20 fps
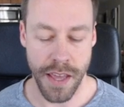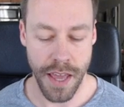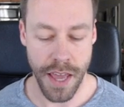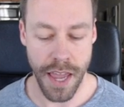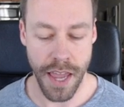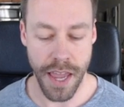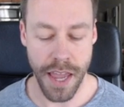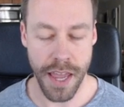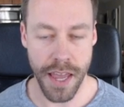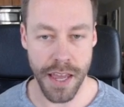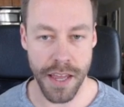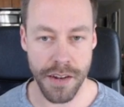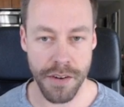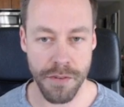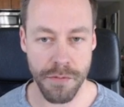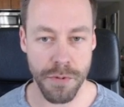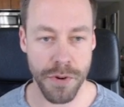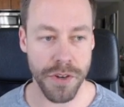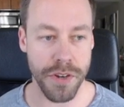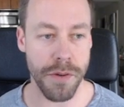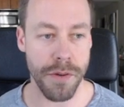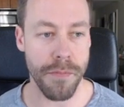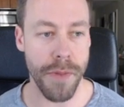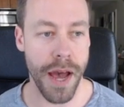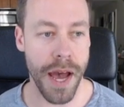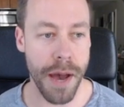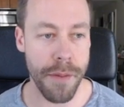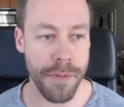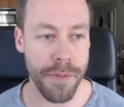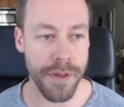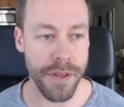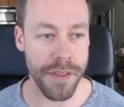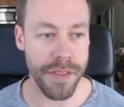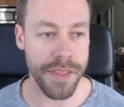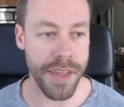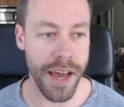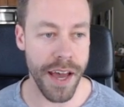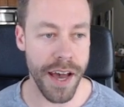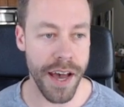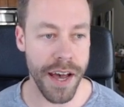and we're going to map
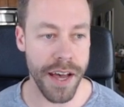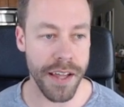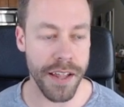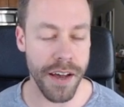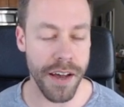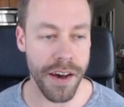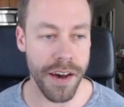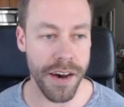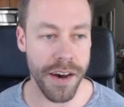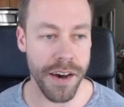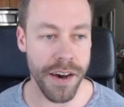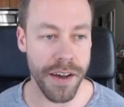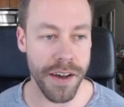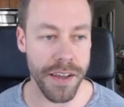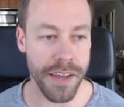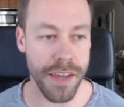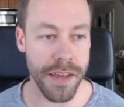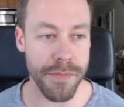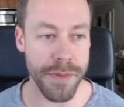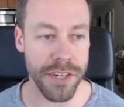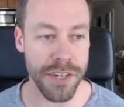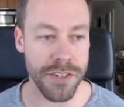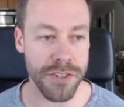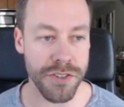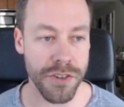that uh, image.